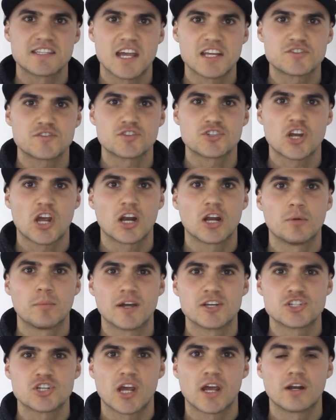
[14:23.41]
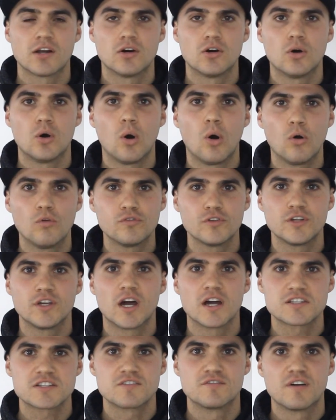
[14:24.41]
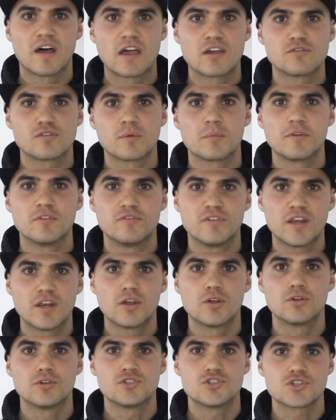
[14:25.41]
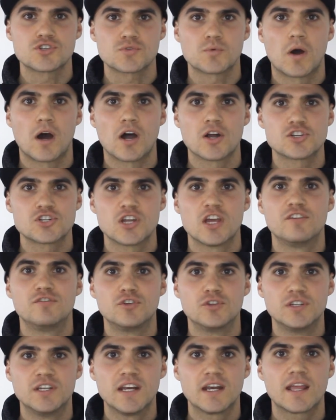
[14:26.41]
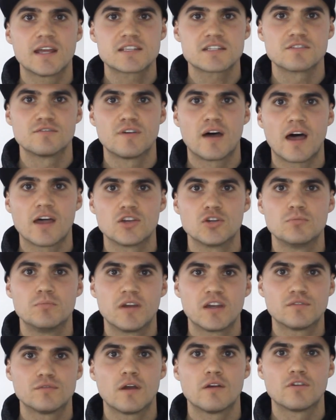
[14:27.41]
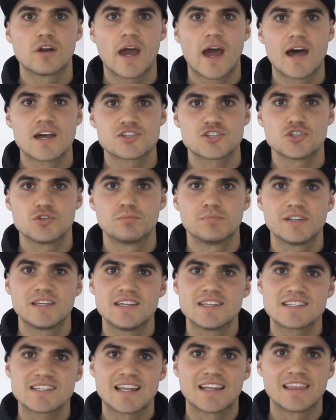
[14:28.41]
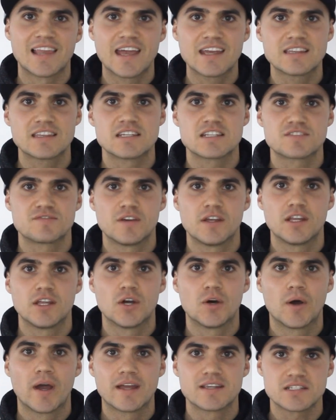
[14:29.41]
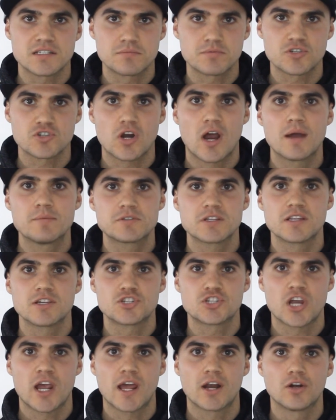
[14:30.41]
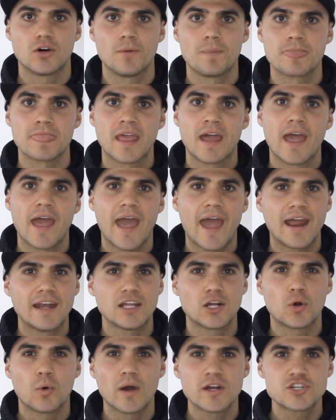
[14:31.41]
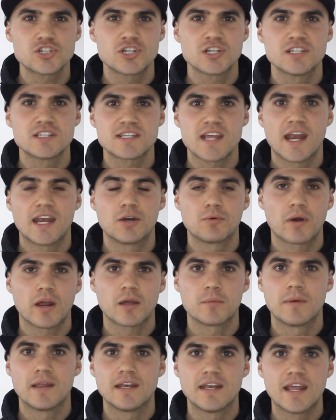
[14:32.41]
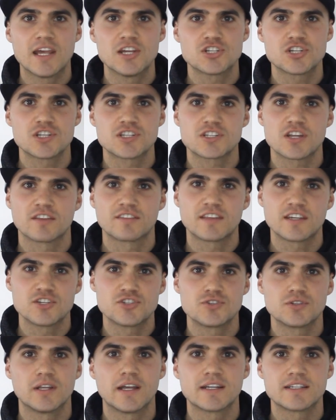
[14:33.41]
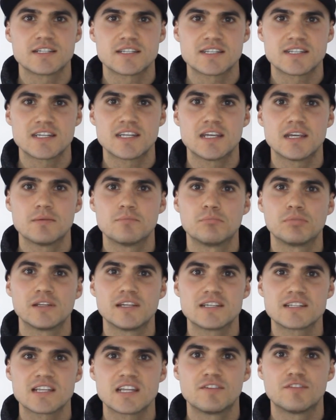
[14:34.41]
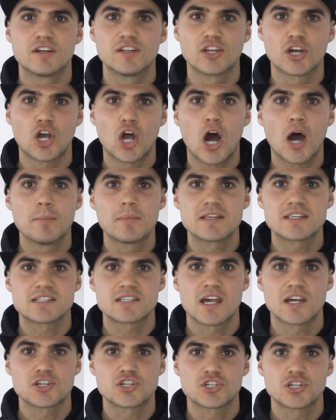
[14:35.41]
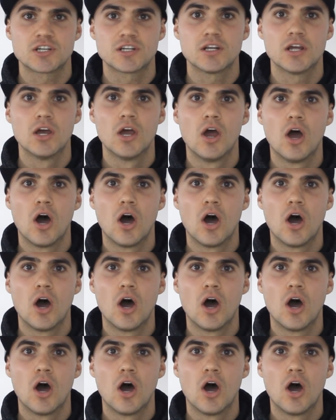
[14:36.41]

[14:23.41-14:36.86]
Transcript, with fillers: Thanks for checking out my channel. Hopefully you got some value from the video you just watched. If you did get some value, big favor to ask you, please like this video and subscribe to the channel. Any questions, any recommendations on things you'd like to see, please leave it in the comments section.